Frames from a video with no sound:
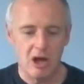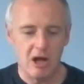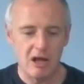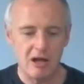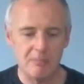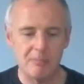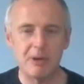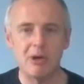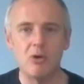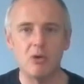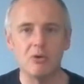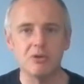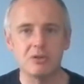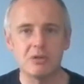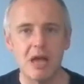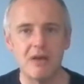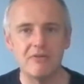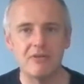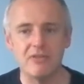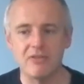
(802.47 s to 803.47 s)
Uh, but all
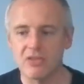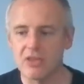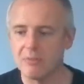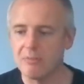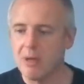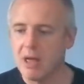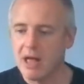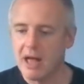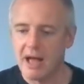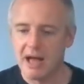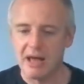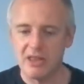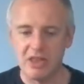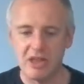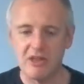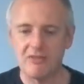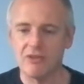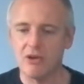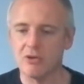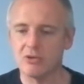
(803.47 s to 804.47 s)
seven of them, I
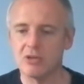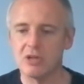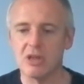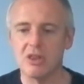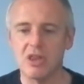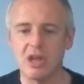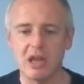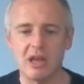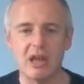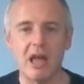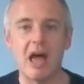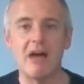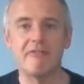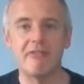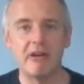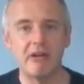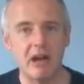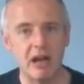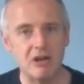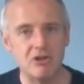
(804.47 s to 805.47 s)
think, have got something
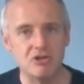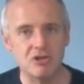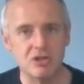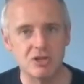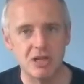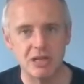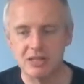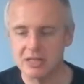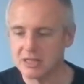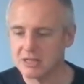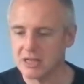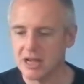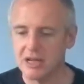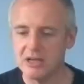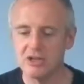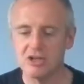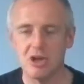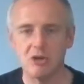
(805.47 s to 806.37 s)
very interesting to say.